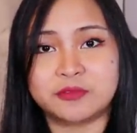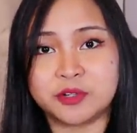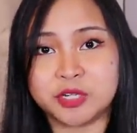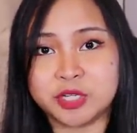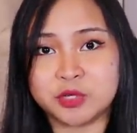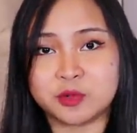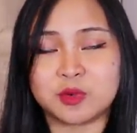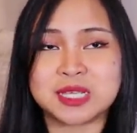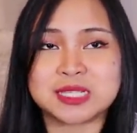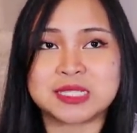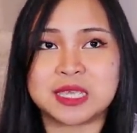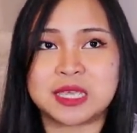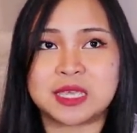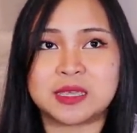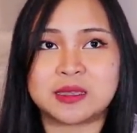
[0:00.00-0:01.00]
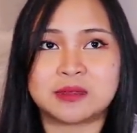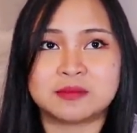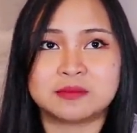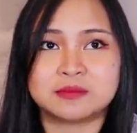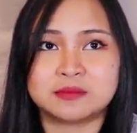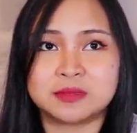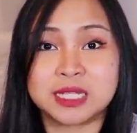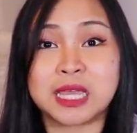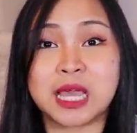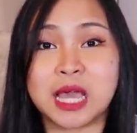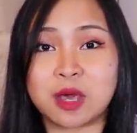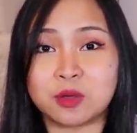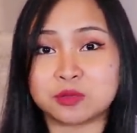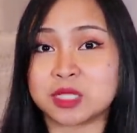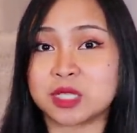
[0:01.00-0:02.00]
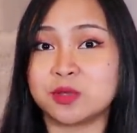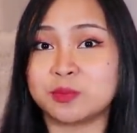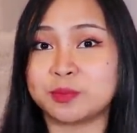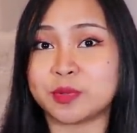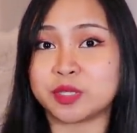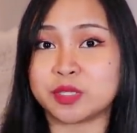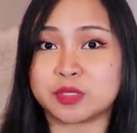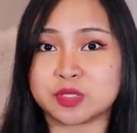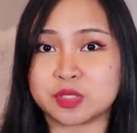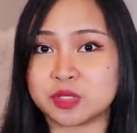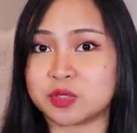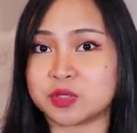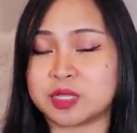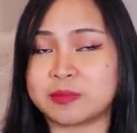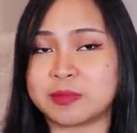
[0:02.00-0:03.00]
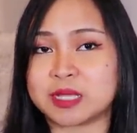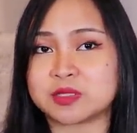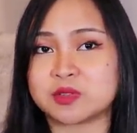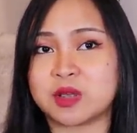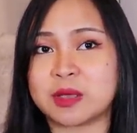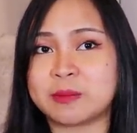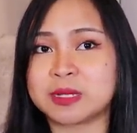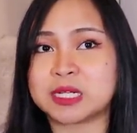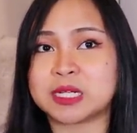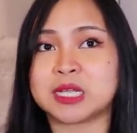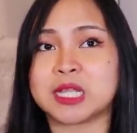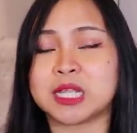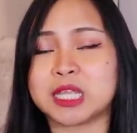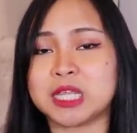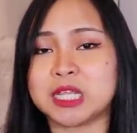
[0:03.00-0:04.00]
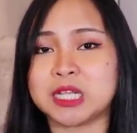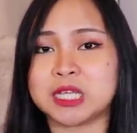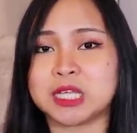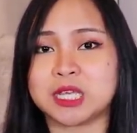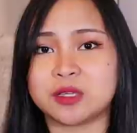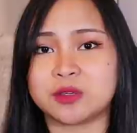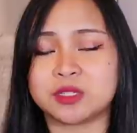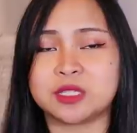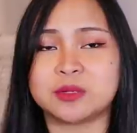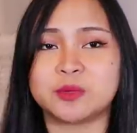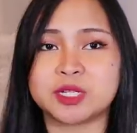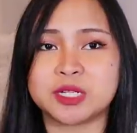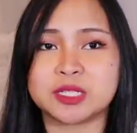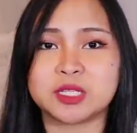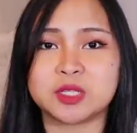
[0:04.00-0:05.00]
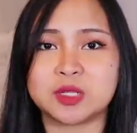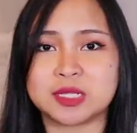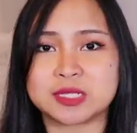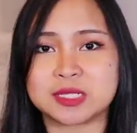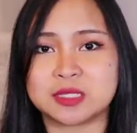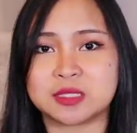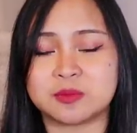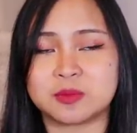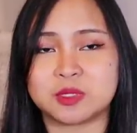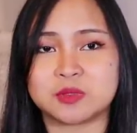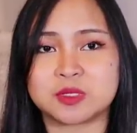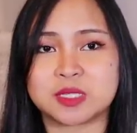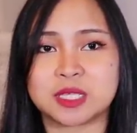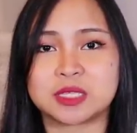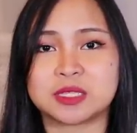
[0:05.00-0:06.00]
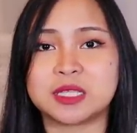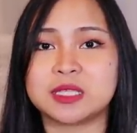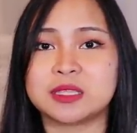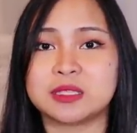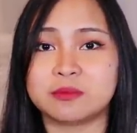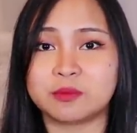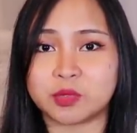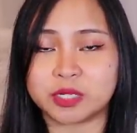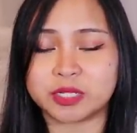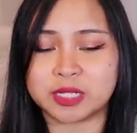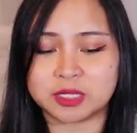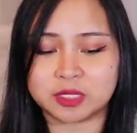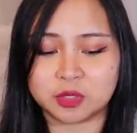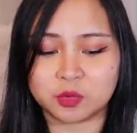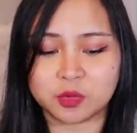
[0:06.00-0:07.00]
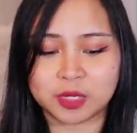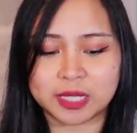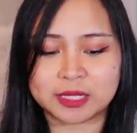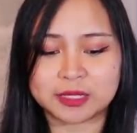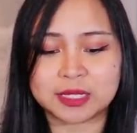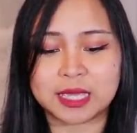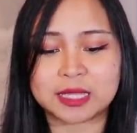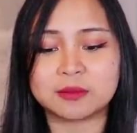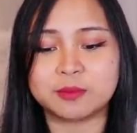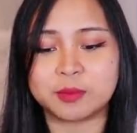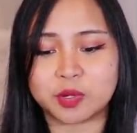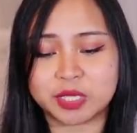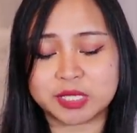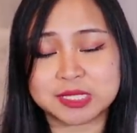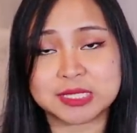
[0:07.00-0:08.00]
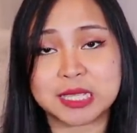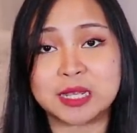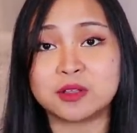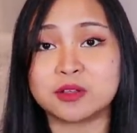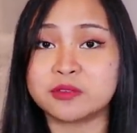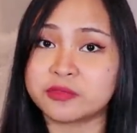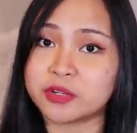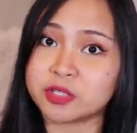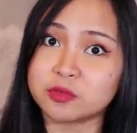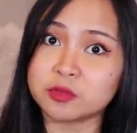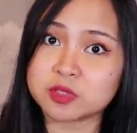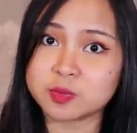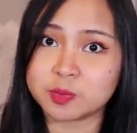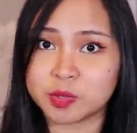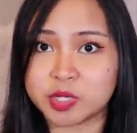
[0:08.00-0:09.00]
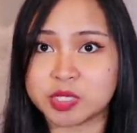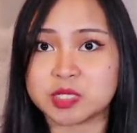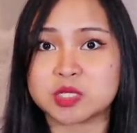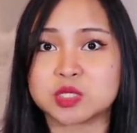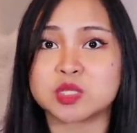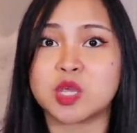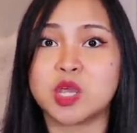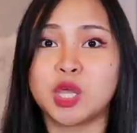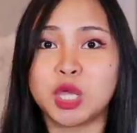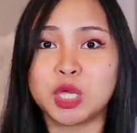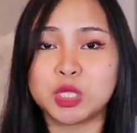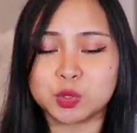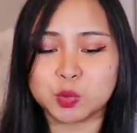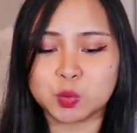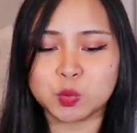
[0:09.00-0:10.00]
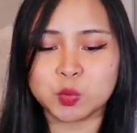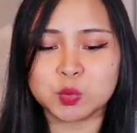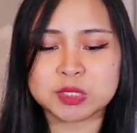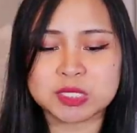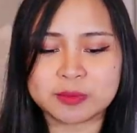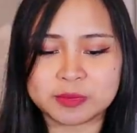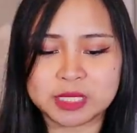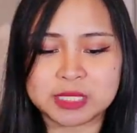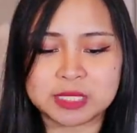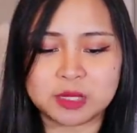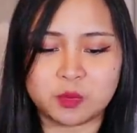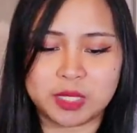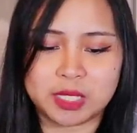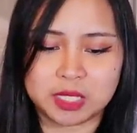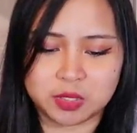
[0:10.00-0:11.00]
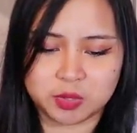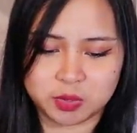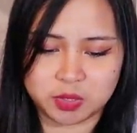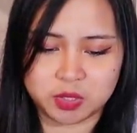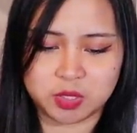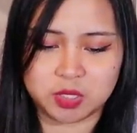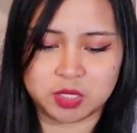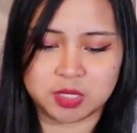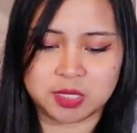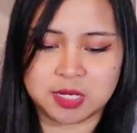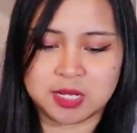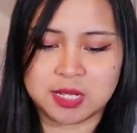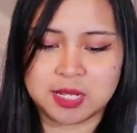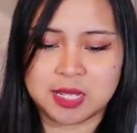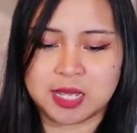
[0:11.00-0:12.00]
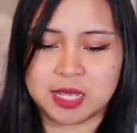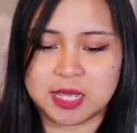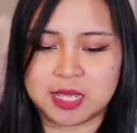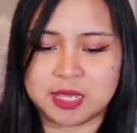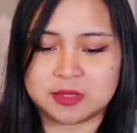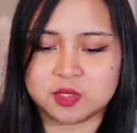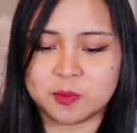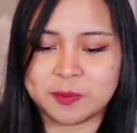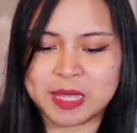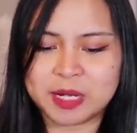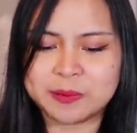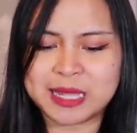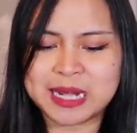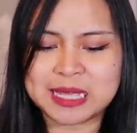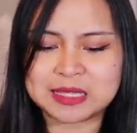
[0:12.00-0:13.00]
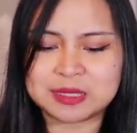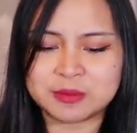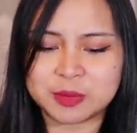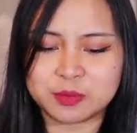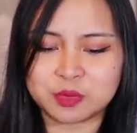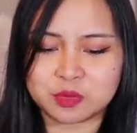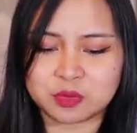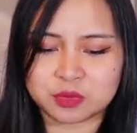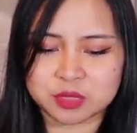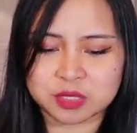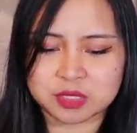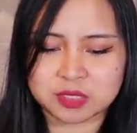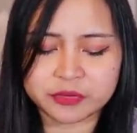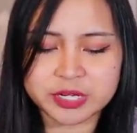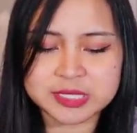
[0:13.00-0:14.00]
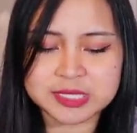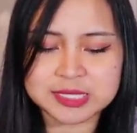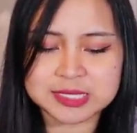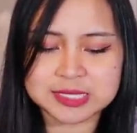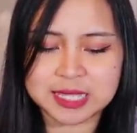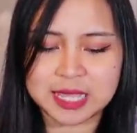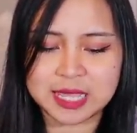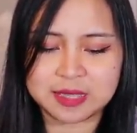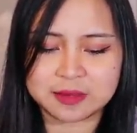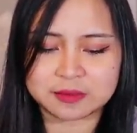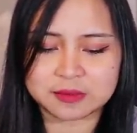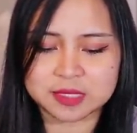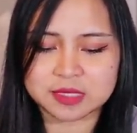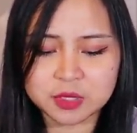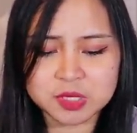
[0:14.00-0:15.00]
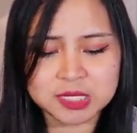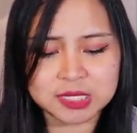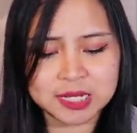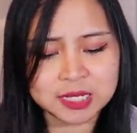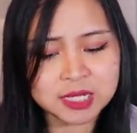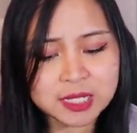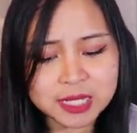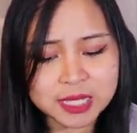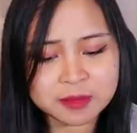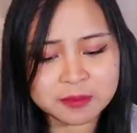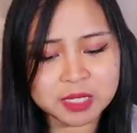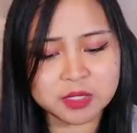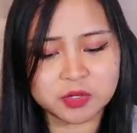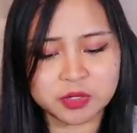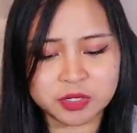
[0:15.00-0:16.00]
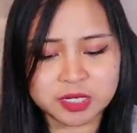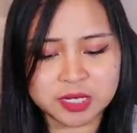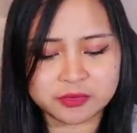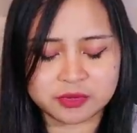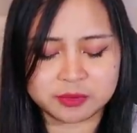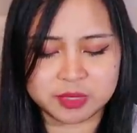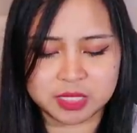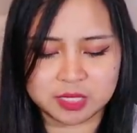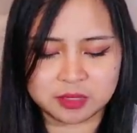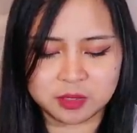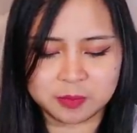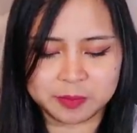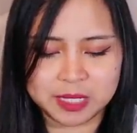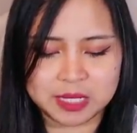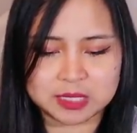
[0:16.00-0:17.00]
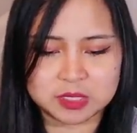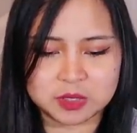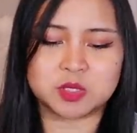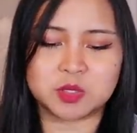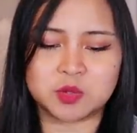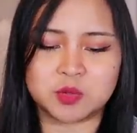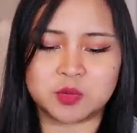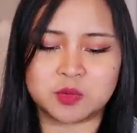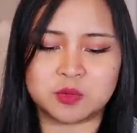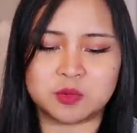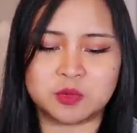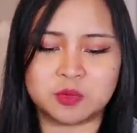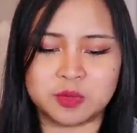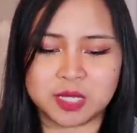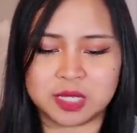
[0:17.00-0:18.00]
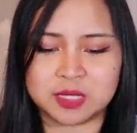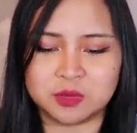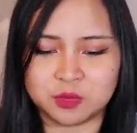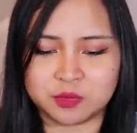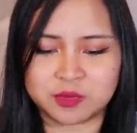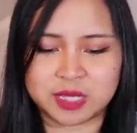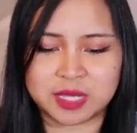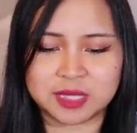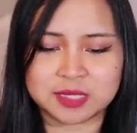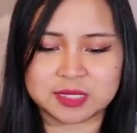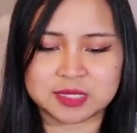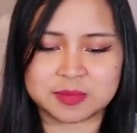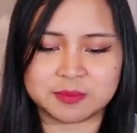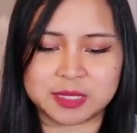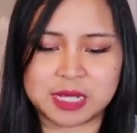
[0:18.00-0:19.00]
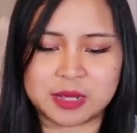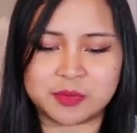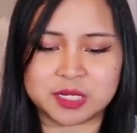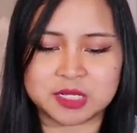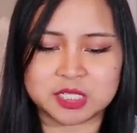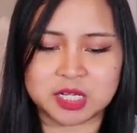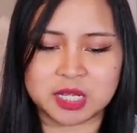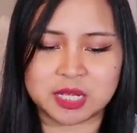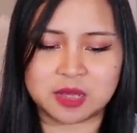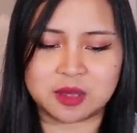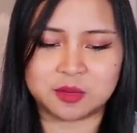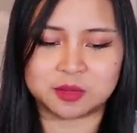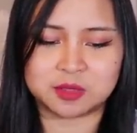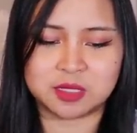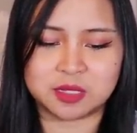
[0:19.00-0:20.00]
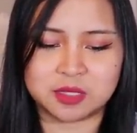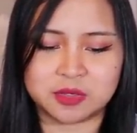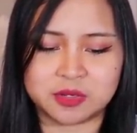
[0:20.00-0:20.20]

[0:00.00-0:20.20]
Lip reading: for you kasi nagka-count na yung points nyo, diba? So, habang nagkikinig kayo, the more that you listen to music, then the more that you can get points and convert those points to something that we can earn. Ayan. So, paano ba natin maboost? First is games. You select a game and you earn every minute you play. So, we can do this, but I wanna check out the